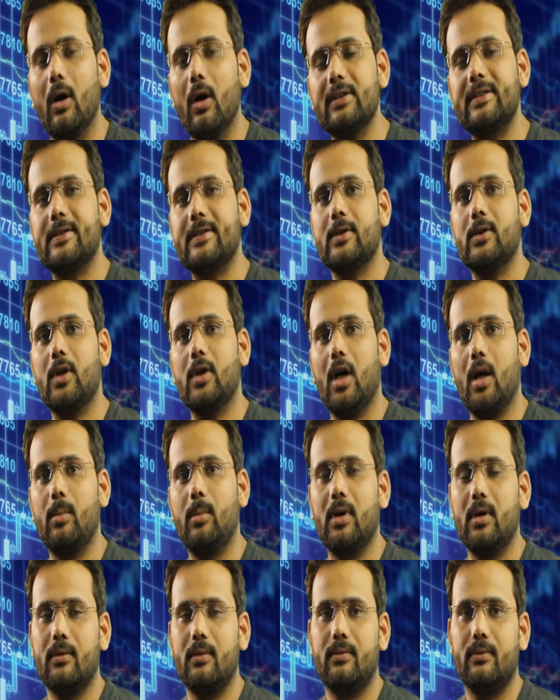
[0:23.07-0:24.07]
also
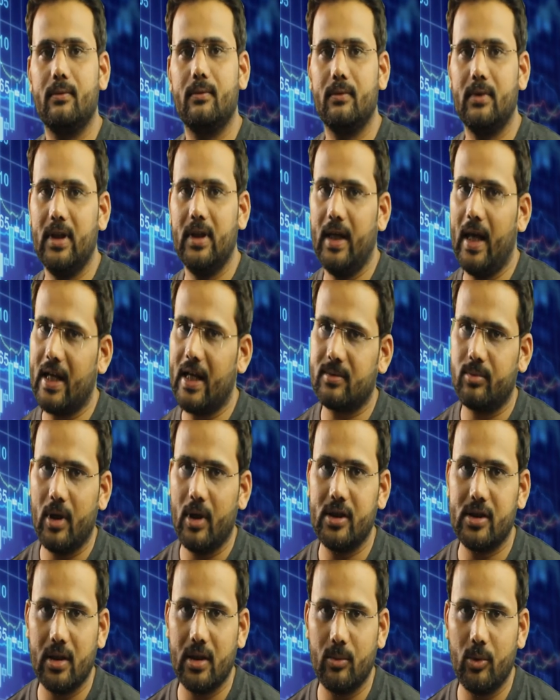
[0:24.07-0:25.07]
above the
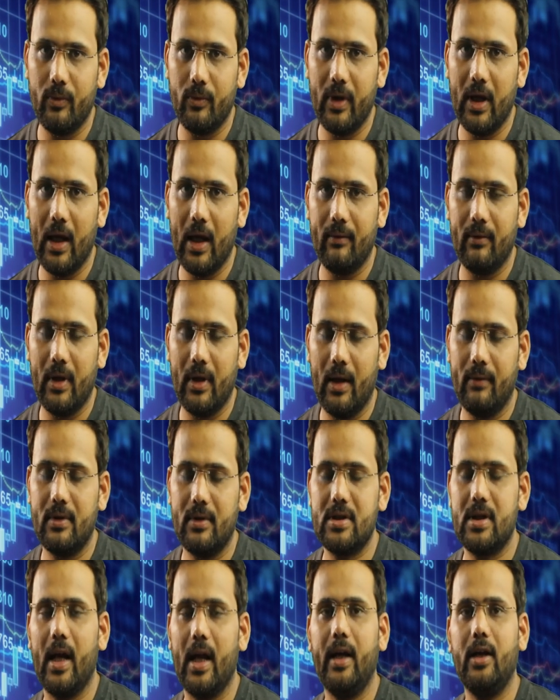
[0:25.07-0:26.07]
exponential moving
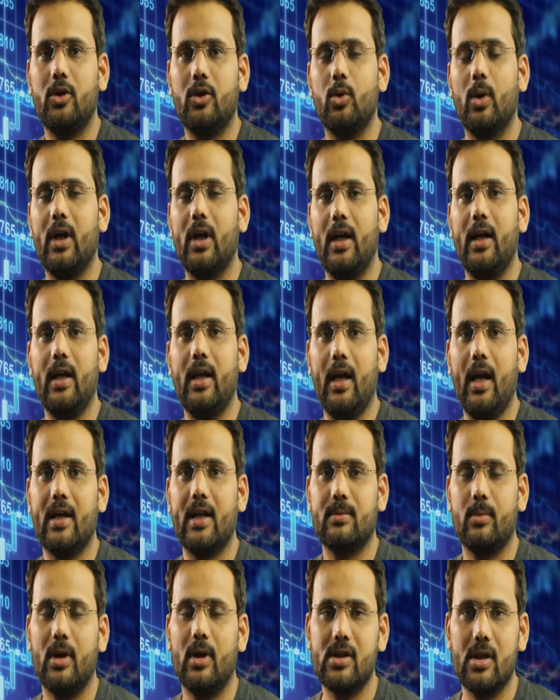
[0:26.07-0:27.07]
average line, 200-day
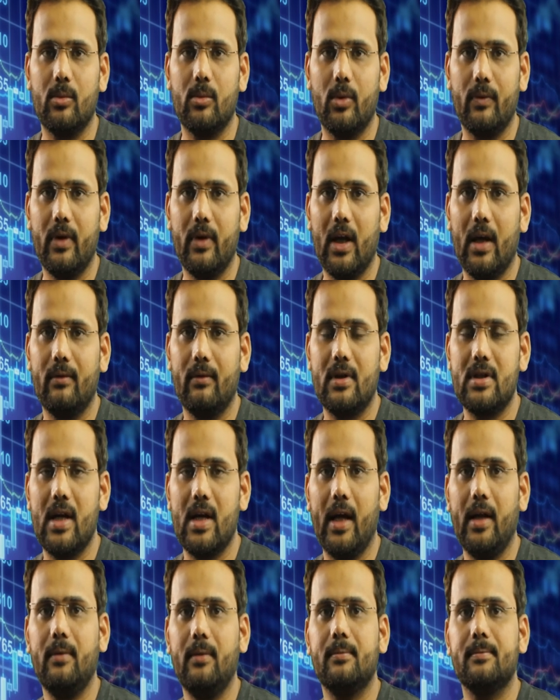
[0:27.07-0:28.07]
exponential moving
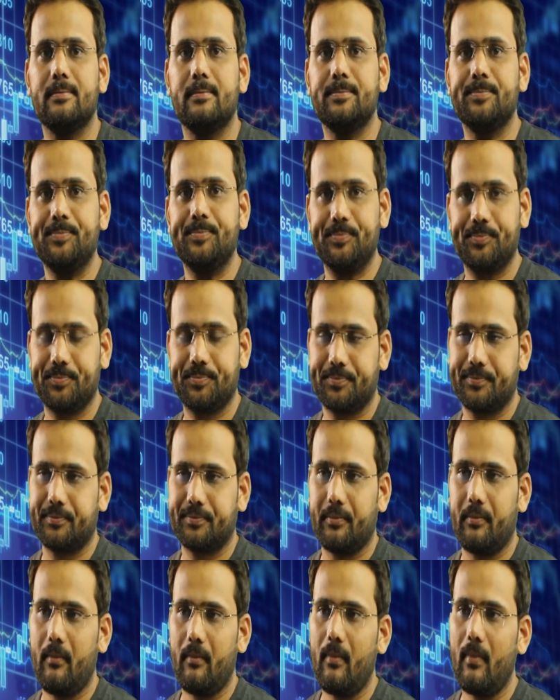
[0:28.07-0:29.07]
average line.
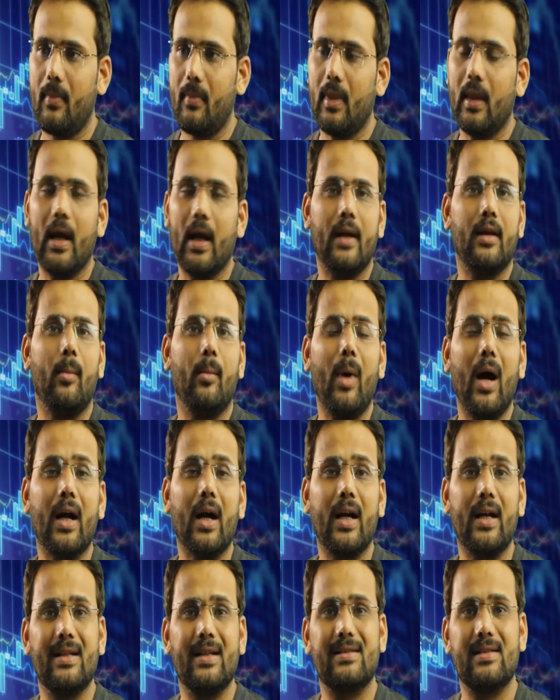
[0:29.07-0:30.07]
And the
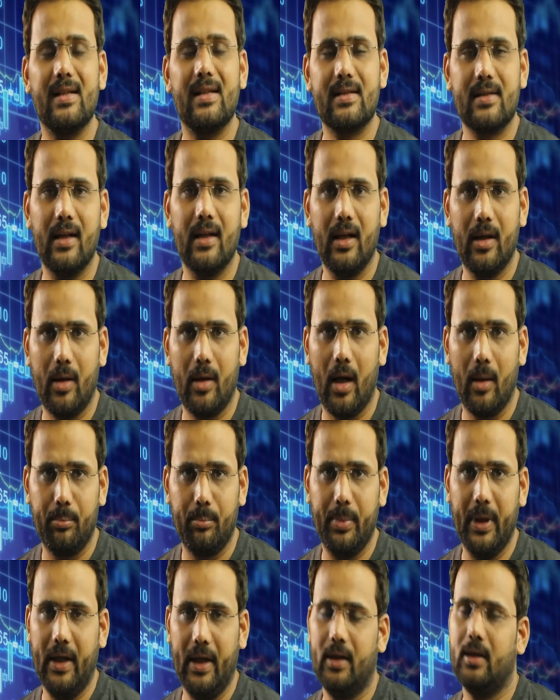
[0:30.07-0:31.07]
market is still
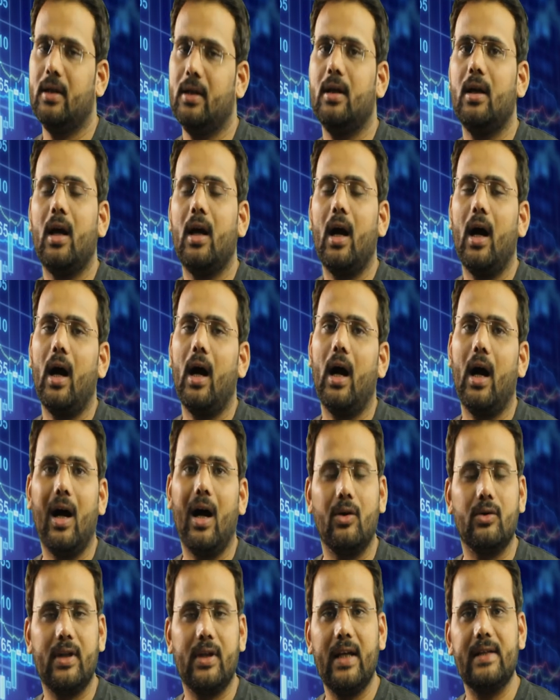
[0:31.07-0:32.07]
upbeat.
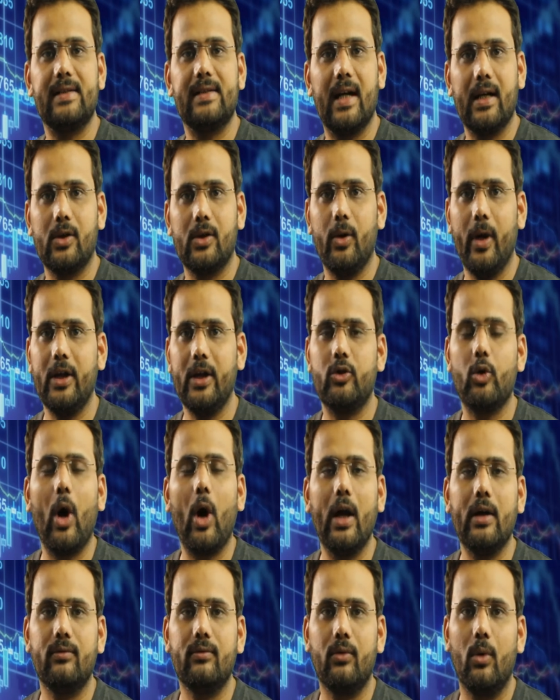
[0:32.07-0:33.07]
How things are going
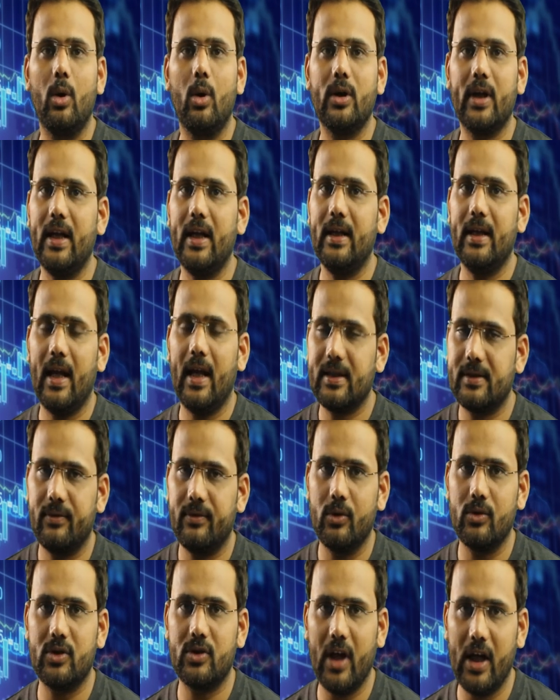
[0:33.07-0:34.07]
to unfold in
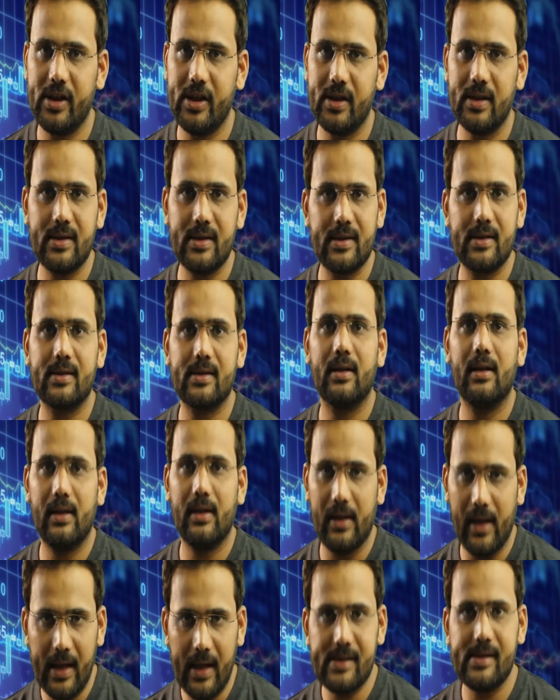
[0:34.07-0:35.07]
next few sessions,
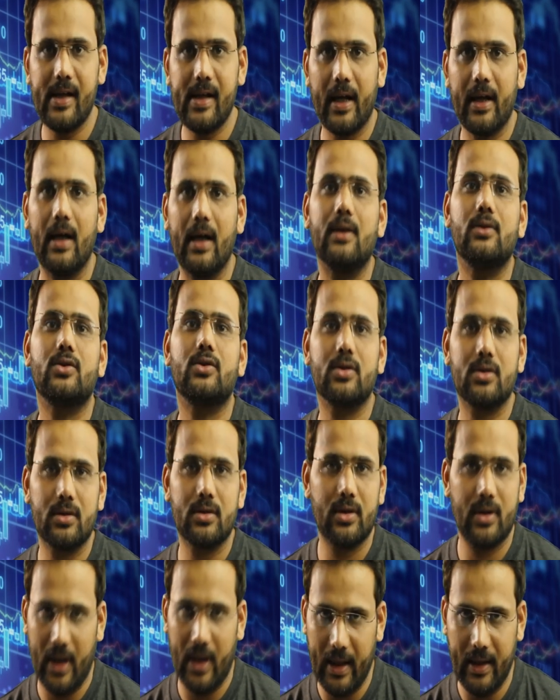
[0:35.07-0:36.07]
let's check out
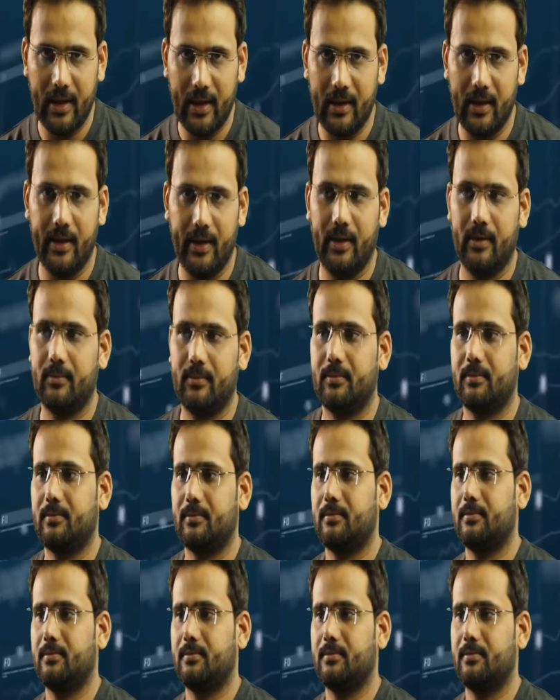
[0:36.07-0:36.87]
technically.